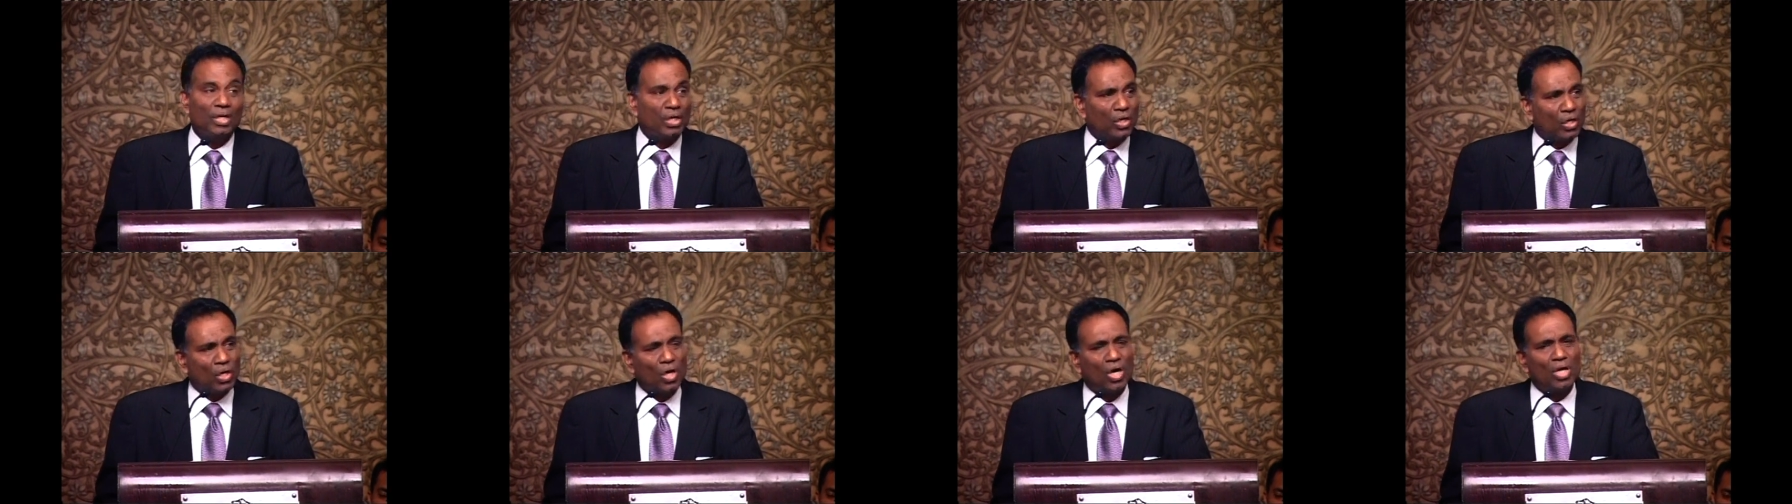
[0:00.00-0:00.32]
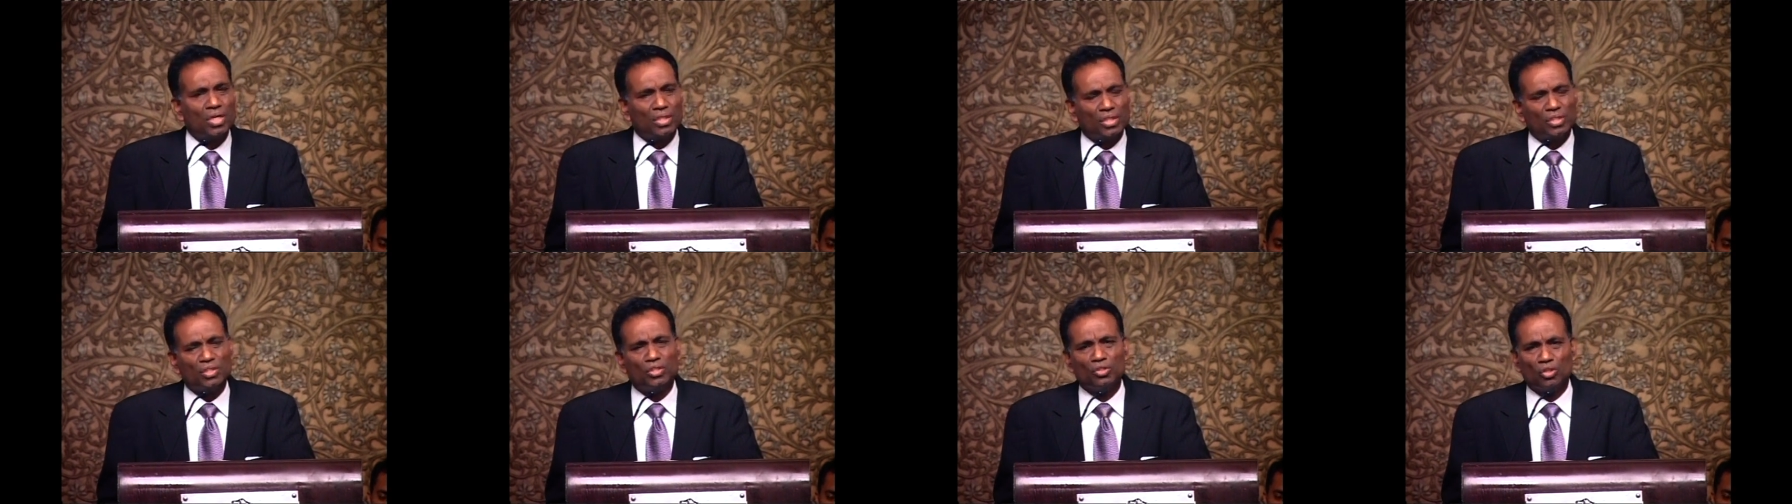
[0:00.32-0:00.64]

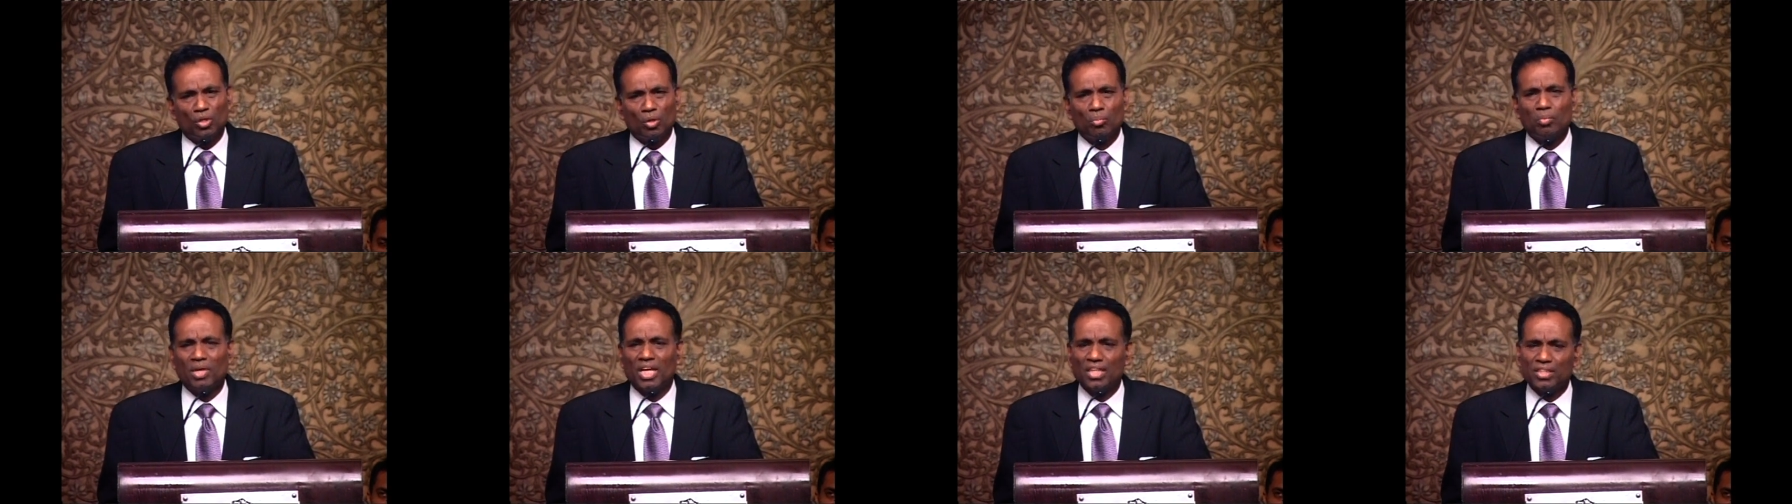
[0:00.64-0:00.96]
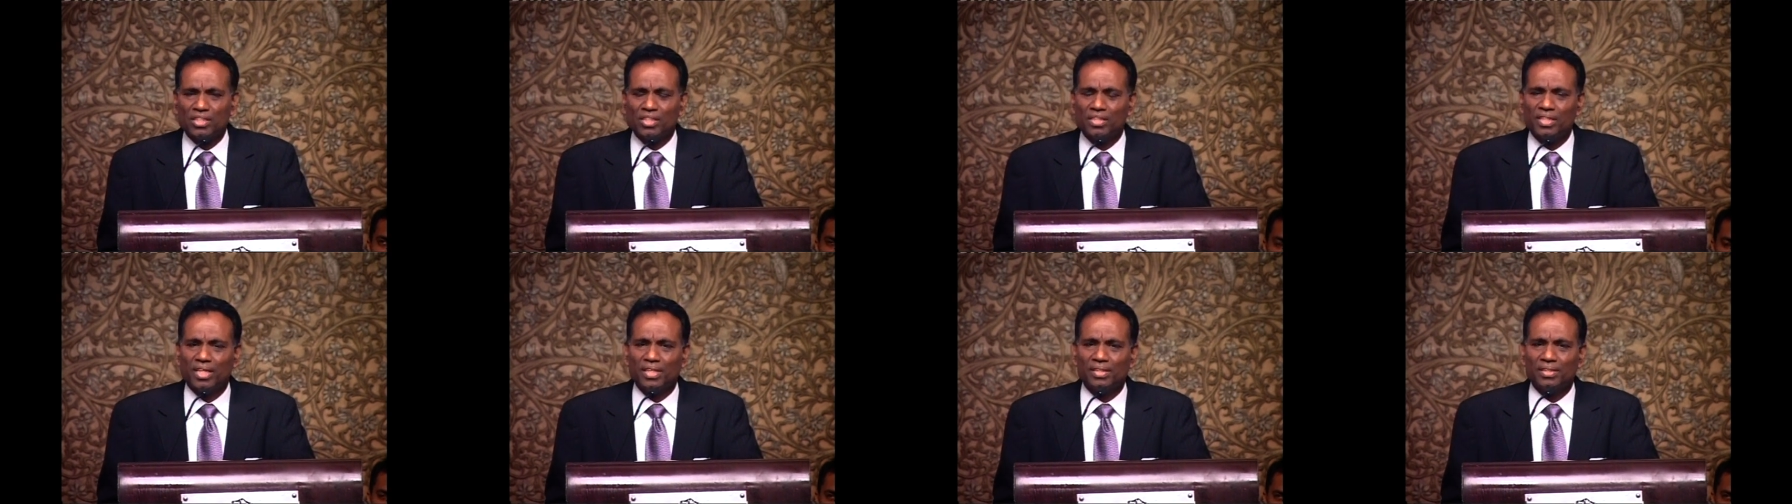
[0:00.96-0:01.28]
God is no
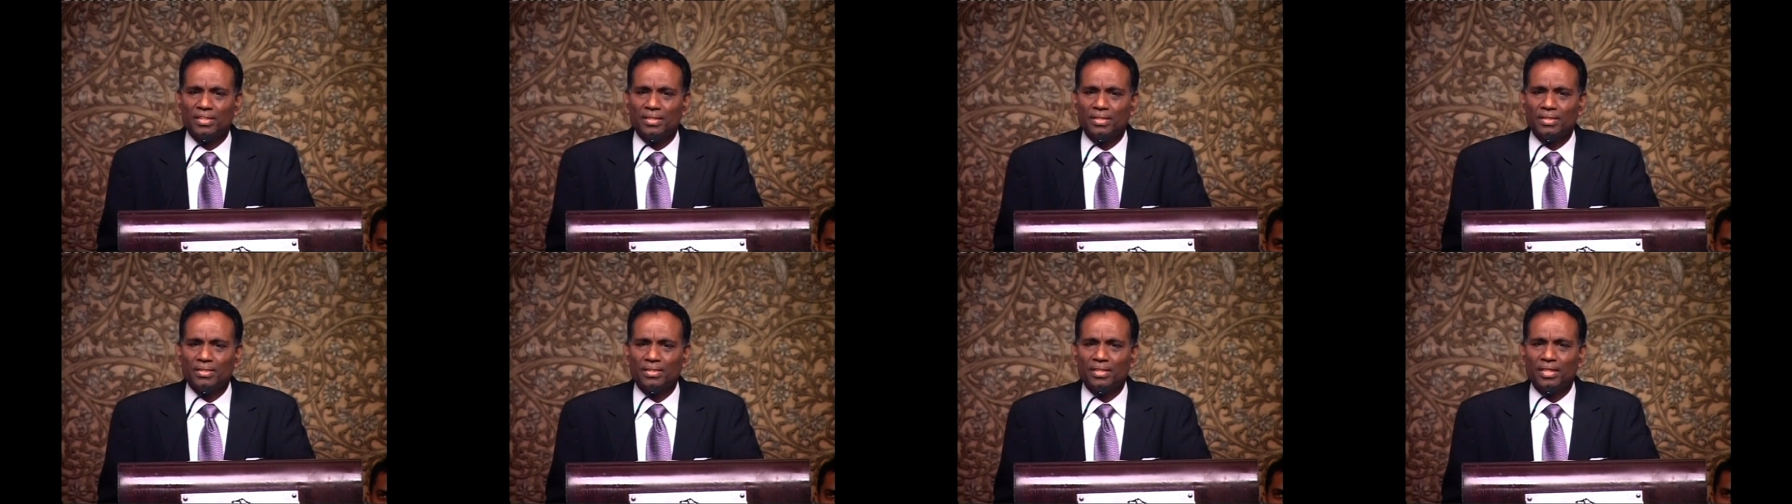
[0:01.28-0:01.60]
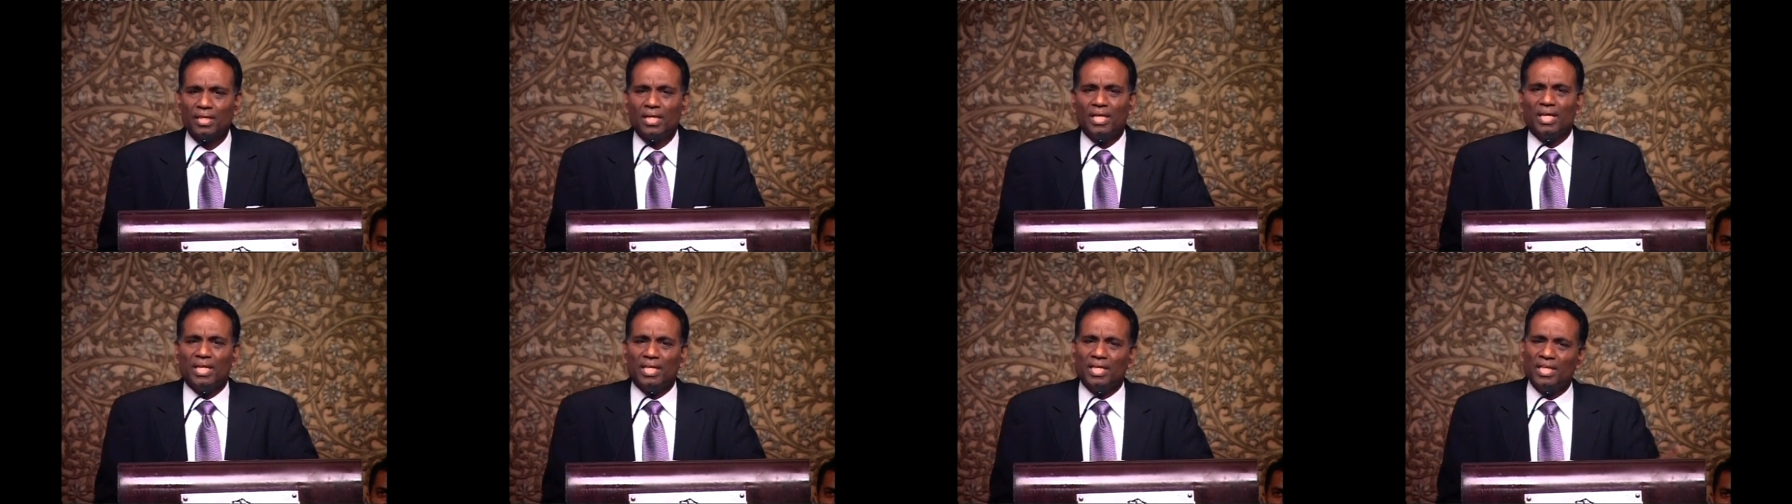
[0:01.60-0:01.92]
man's debtor.
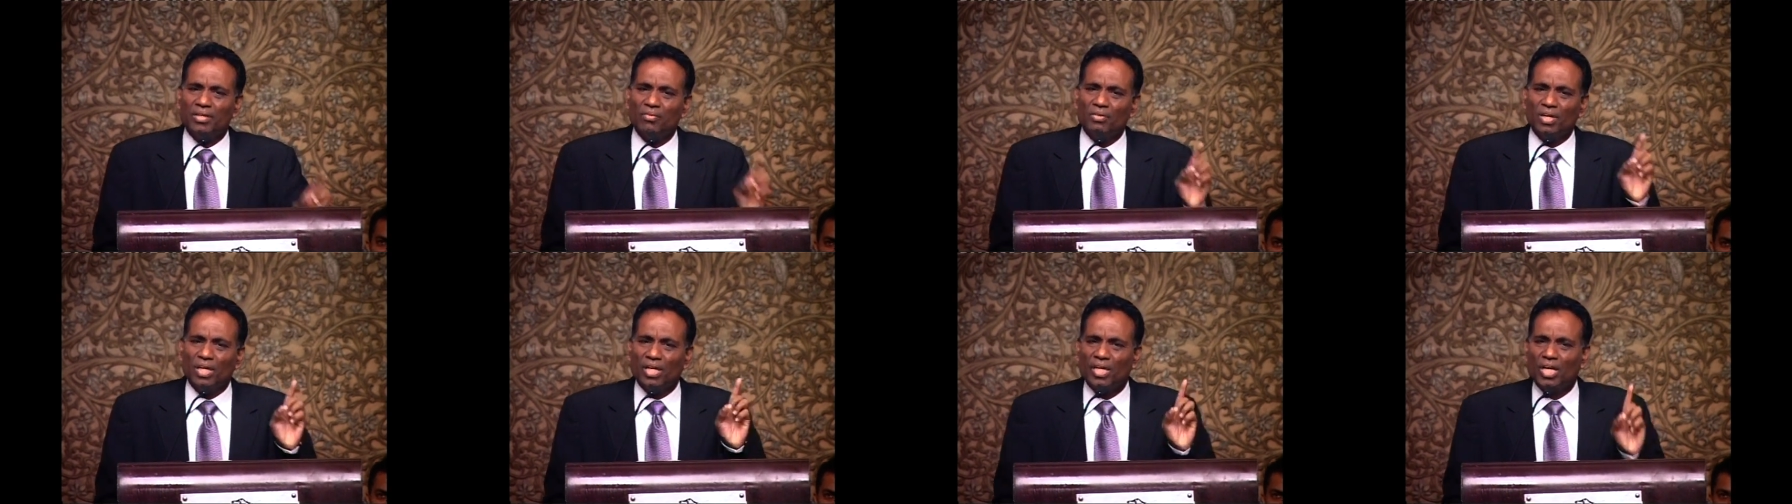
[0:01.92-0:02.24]
He will